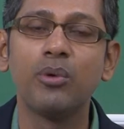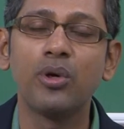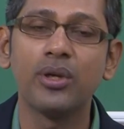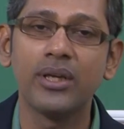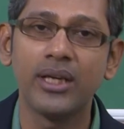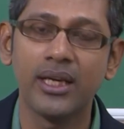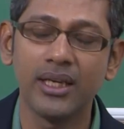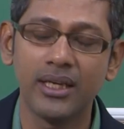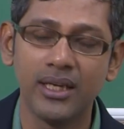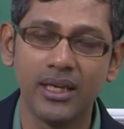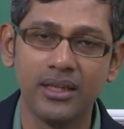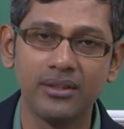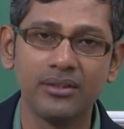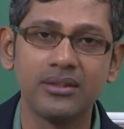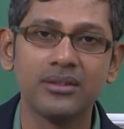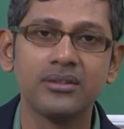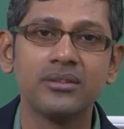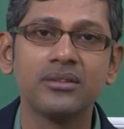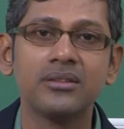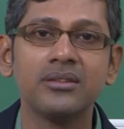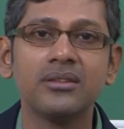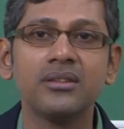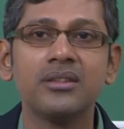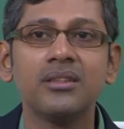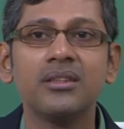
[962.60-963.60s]
earth,
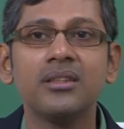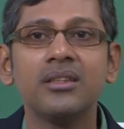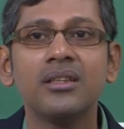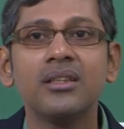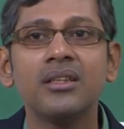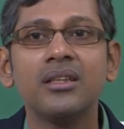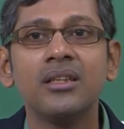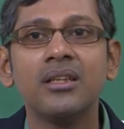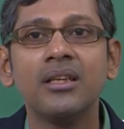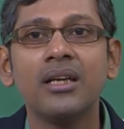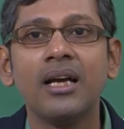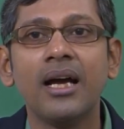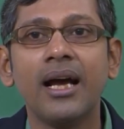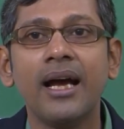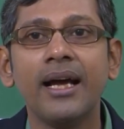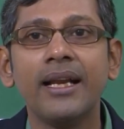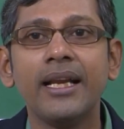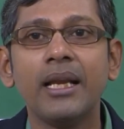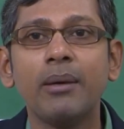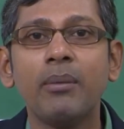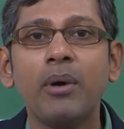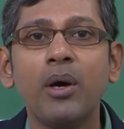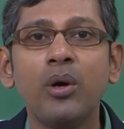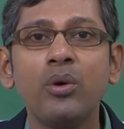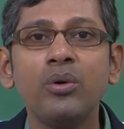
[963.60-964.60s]
and
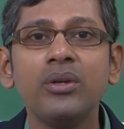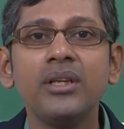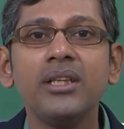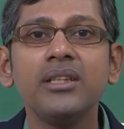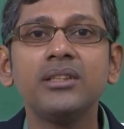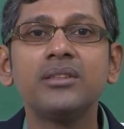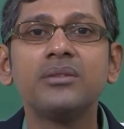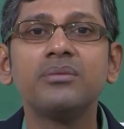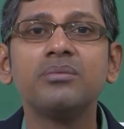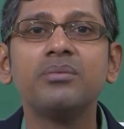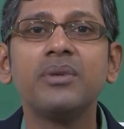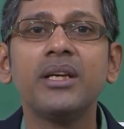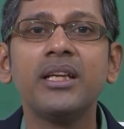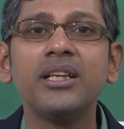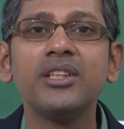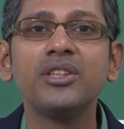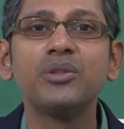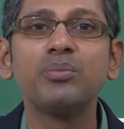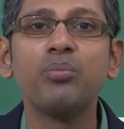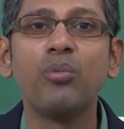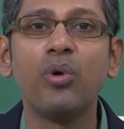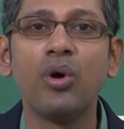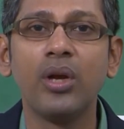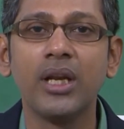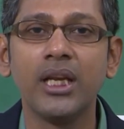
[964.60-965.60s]
amount is very
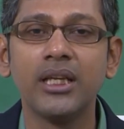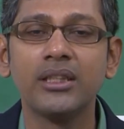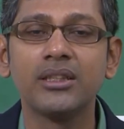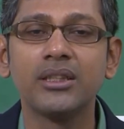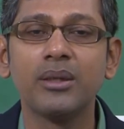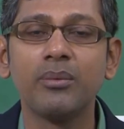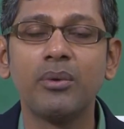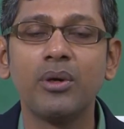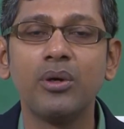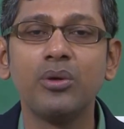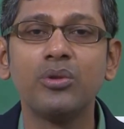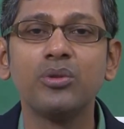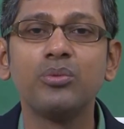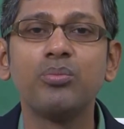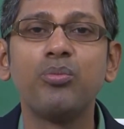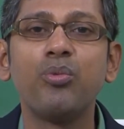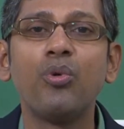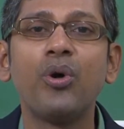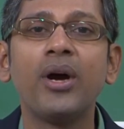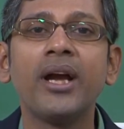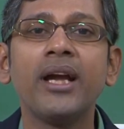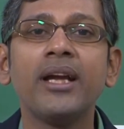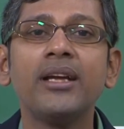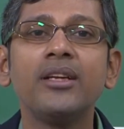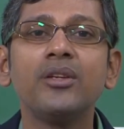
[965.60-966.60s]
small, it is about
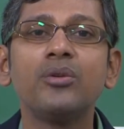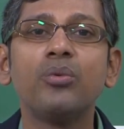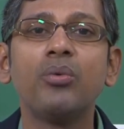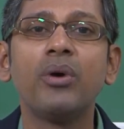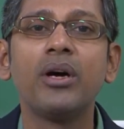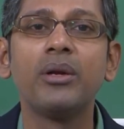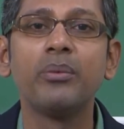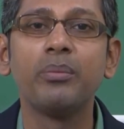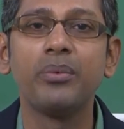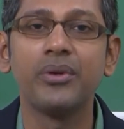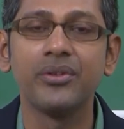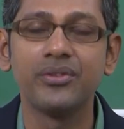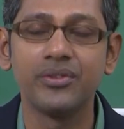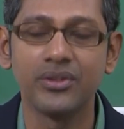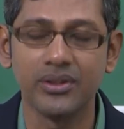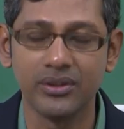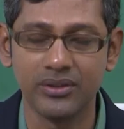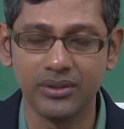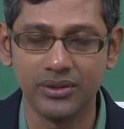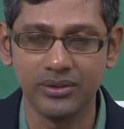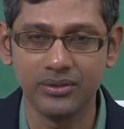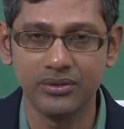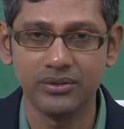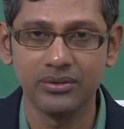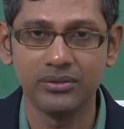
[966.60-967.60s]
0.1%.
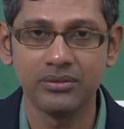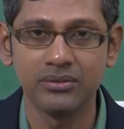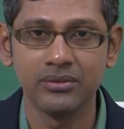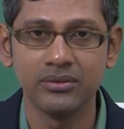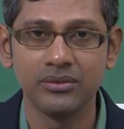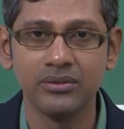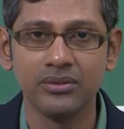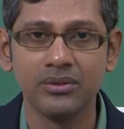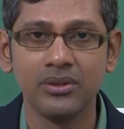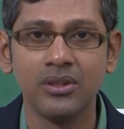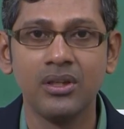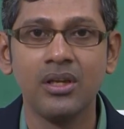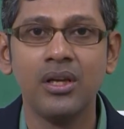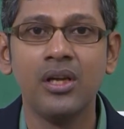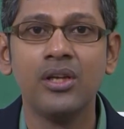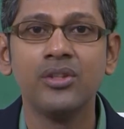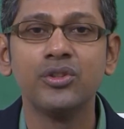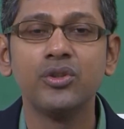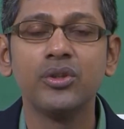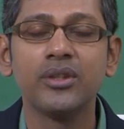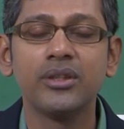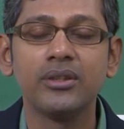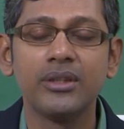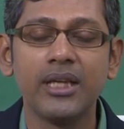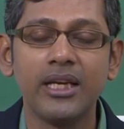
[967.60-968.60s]

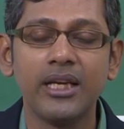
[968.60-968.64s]
So that